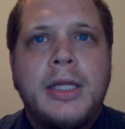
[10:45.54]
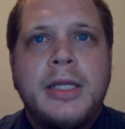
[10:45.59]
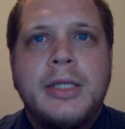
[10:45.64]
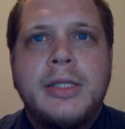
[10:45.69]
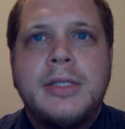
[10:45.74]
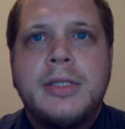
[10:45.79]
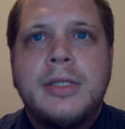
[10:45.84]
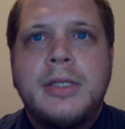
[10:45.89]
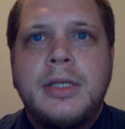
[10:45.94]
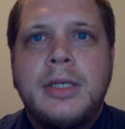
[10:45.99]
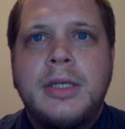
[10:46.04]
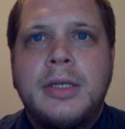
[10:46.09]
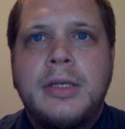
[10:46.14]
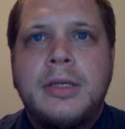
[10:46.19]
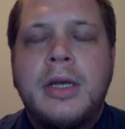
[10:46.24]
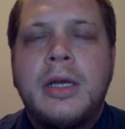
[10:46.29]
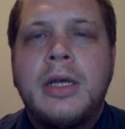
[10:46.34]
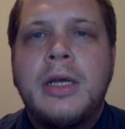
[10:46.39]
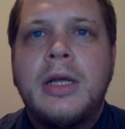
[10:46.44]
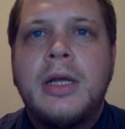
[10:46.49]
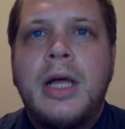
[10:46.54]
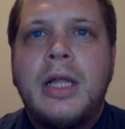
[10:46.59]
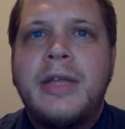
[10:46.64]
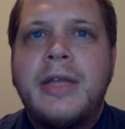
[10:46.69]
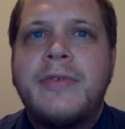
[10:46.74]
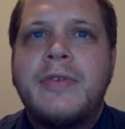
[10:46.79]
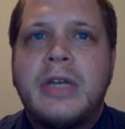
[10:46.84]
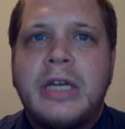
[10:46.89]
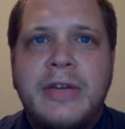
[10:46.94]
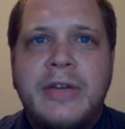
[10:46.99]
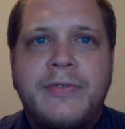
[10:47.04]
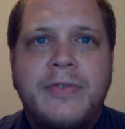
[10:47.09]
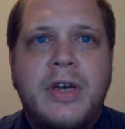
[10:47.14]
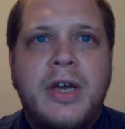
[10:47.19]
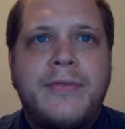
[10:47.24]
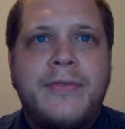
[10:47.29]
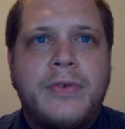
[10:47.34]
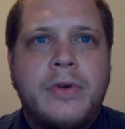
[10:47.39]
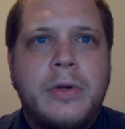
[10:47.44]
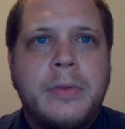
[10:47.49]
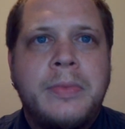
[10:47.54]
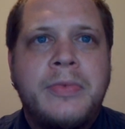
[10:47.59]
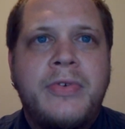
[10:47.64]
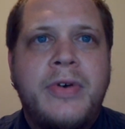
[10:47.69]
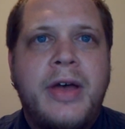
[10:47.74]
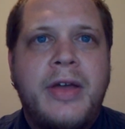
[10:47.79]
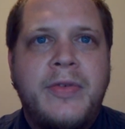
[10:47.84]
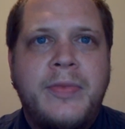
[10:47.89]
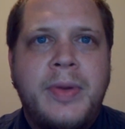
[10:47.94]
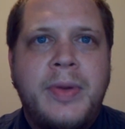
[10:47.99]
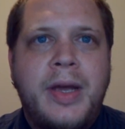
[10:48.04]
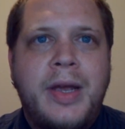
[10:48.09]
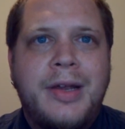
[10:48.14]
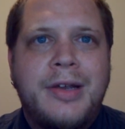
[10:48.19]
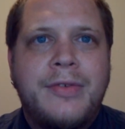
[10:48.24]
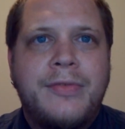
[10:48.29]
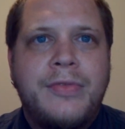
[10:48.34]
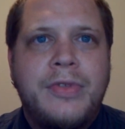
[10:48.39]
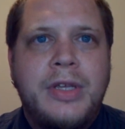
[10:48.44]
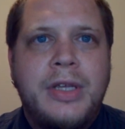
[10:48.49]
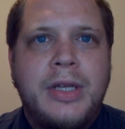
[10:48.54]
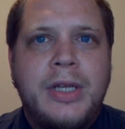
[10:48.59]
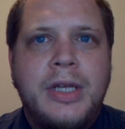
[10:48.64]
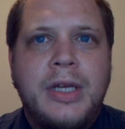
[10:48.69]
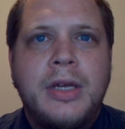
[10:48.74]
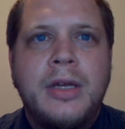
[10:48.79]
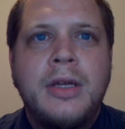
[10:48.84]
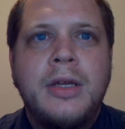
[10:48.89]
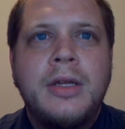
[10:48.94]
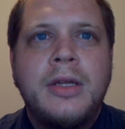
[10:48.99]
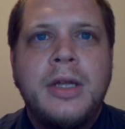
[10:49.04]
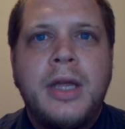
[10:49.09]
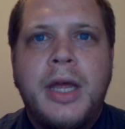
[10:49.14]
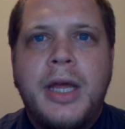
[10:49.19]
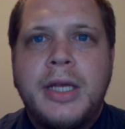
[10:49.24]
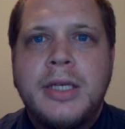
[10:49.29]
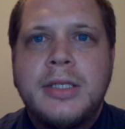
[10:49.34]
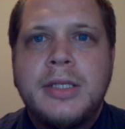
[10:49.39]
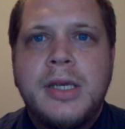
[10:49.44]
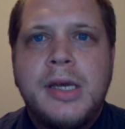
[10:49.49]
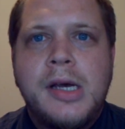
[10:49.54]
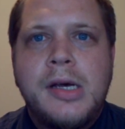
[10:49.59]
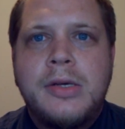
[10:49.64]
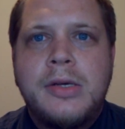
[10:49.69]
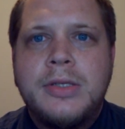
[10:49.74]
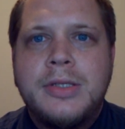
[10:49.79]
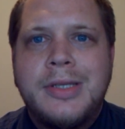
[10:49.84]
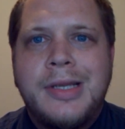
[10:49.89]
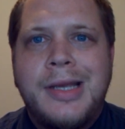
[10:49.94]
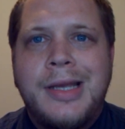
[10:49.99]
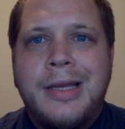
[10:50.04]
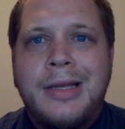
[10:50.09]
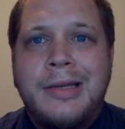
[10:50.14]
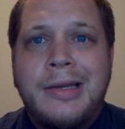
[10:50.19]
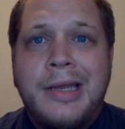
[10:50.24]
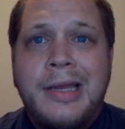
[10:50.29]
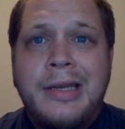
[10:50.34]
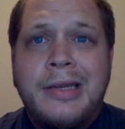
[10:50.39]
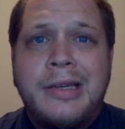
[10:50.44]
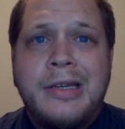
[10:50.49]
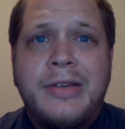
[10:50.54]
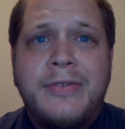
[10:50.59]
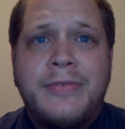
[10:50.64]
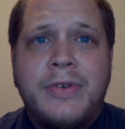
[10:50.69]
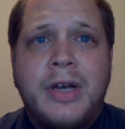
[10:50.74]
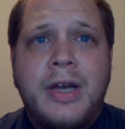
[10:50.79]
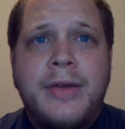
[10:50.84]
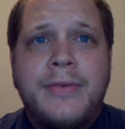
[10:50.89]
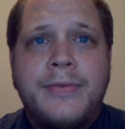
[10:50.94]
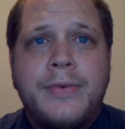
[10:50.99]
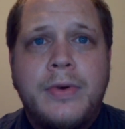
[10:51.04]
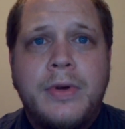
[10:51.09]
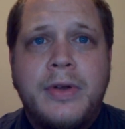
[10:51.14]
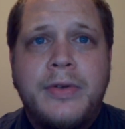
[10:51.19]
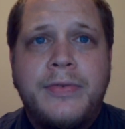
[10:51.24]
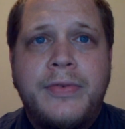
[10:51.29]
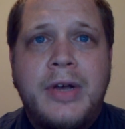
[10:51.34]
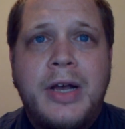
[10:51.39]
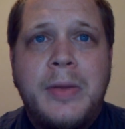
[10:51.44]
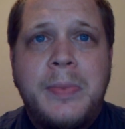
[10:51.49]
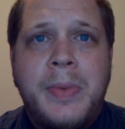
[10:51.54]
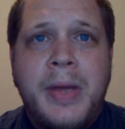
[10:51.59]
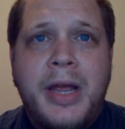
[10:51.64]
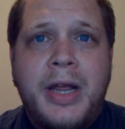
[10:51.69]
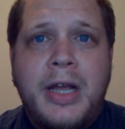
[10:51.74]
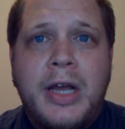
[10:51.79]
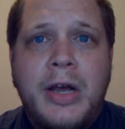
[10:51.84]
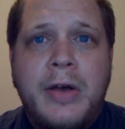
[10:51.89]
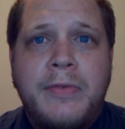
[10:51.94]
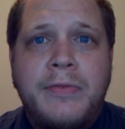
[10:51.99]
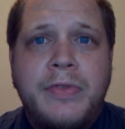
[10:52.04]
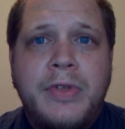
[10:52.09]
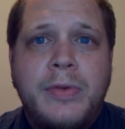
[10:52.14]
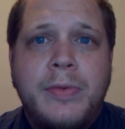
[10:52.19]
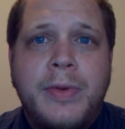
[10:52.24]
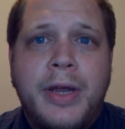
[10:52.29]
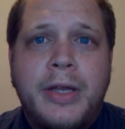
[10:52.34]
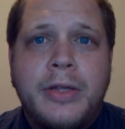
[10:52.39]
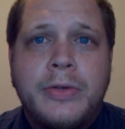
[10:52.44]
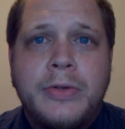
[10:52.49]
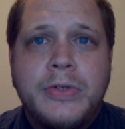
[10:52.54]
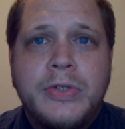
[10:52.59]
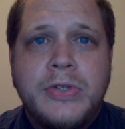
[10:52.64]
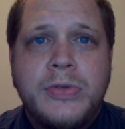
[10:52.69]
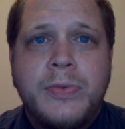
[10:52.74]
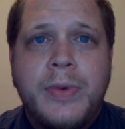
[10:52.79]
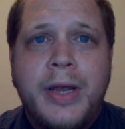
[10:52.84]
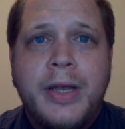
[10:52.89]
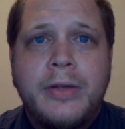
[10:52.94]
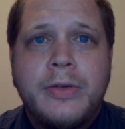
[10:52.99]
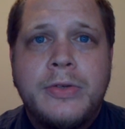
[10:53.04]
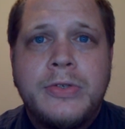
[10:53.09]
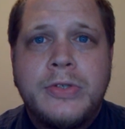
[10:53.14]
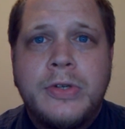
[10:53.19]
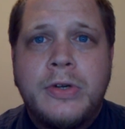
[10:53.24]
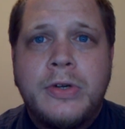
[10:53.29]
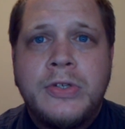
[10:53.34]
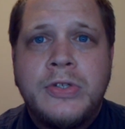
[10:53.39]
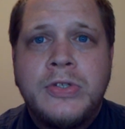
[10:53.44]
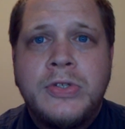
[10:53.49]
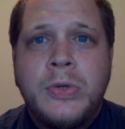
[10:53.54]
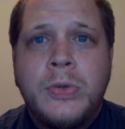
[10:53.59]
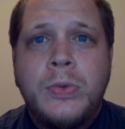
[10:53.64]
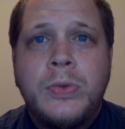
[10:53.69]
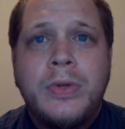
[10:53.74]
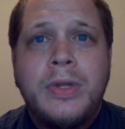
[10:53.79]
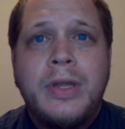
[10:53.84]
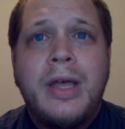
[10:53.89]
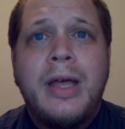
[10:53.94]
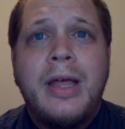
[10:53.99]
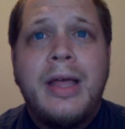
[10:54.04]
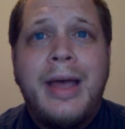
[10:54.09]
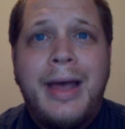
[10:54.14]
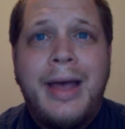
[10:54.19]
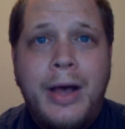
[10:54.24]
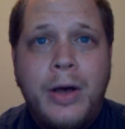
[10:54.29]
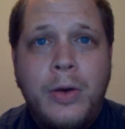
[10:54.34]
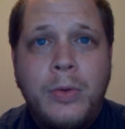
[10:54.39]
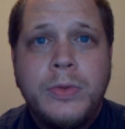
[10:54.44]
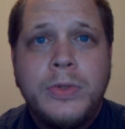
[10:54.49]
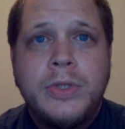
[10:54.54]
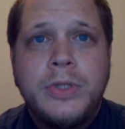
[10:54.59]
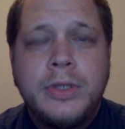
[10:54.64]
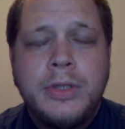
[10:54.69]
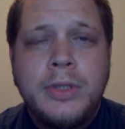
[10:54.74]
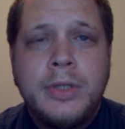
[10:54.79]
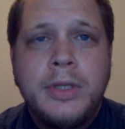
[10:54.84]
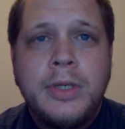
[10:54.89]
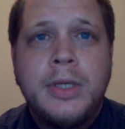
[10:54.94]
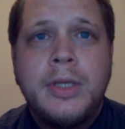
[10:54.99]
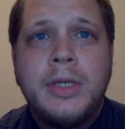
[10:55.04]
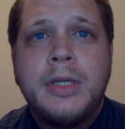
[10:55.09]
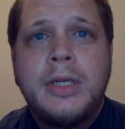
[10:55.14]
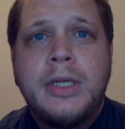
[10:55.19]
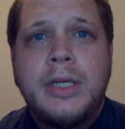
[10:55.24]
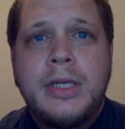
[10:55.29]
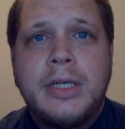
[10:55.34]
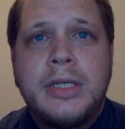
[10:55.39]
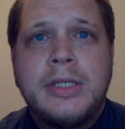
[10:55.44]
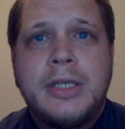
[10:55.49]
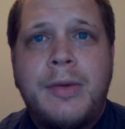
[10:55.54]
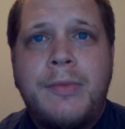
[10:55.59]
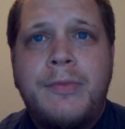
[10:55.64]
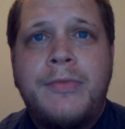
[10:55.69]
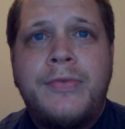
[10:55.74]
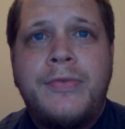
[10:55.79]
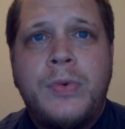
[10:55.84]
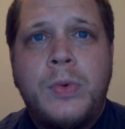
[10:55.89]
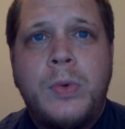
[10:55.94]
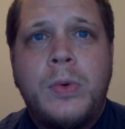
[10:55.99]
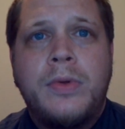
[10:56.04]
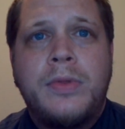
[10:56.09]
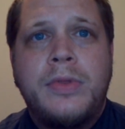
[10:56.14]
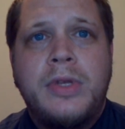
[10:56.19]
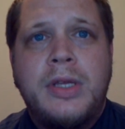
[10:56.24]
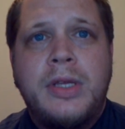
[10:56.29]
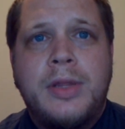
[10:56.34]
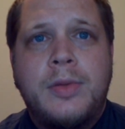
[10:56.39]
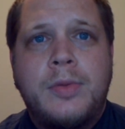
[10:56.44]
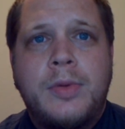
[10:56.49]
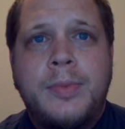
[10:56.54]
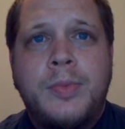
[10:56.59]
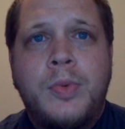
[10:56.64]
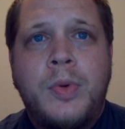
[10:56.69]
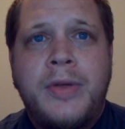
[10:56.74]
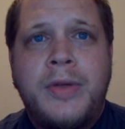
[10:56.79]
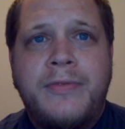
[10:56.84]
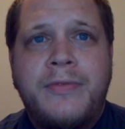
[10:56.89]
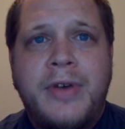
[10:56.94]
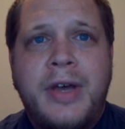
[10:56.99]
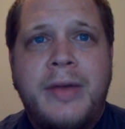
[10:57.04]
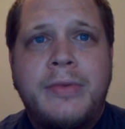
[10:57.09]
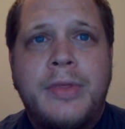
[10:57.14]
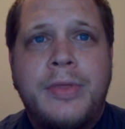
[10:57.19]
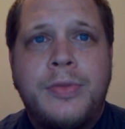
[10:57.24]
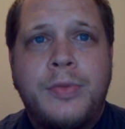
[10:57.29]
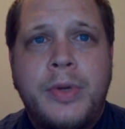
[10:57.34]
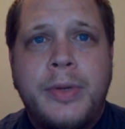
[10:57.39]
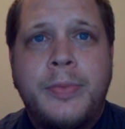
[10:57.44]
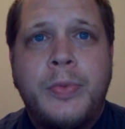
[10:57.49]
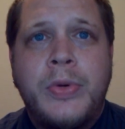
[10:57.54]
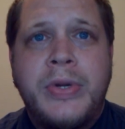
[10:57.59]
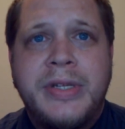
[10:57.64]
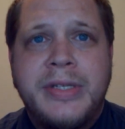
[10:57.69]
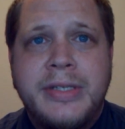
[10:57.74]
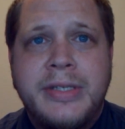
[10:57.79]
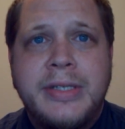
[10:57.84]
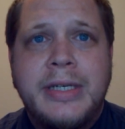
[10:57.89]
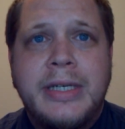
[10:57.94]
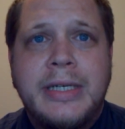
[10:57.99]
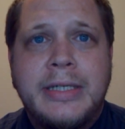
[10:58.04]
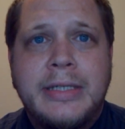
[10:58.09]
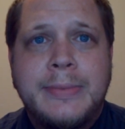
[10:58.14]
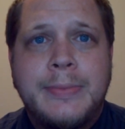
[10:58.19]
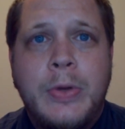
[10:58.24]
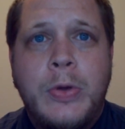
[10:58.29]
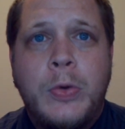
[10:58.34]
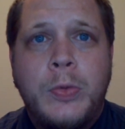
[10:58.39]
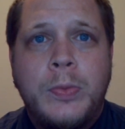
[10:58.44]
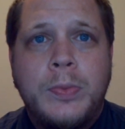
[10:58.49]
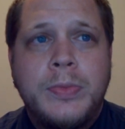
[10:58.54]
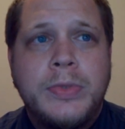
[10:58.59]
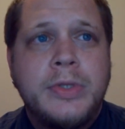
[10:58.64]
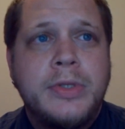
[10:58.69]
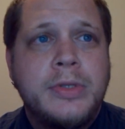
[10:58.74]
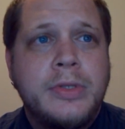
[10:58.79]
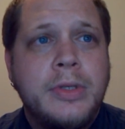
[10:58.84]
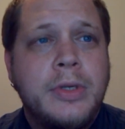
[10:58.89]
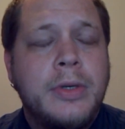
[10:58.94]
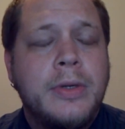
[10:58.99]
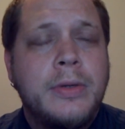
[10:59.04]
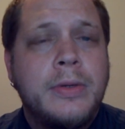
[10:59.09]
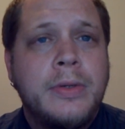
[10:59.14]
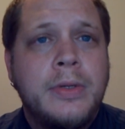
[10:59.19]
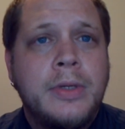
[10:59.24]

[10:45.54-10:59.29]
Let's see, $11.95 for a 5-pack of the XLs and $8.95 for a 5-pack of the regulars. The regulars are sold out except for the 3.5 to 3.6 ohms. So